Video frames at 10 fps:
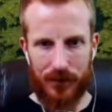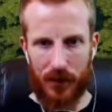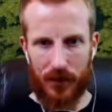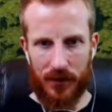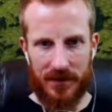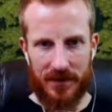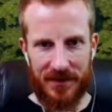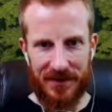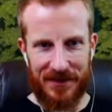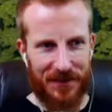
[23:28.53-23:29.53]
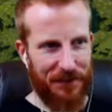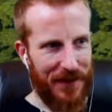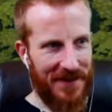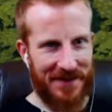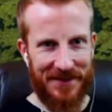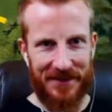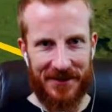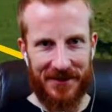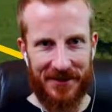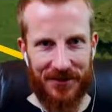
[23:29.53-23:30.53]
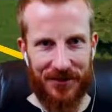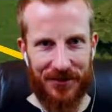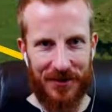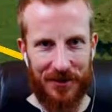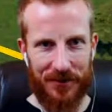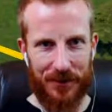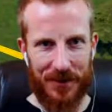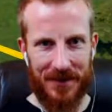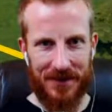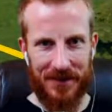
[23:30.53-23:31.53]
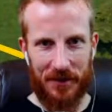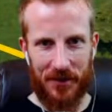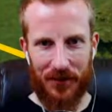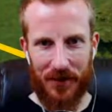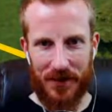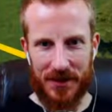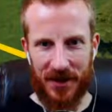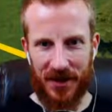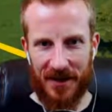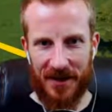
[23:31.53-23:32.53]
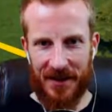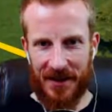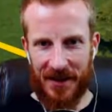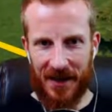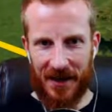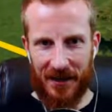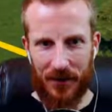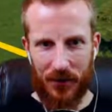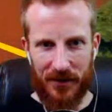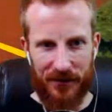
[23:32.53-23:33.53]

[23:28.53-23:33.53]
going to need to bank a little. Here, let's turn up the speed a little bit while we talk. Wheat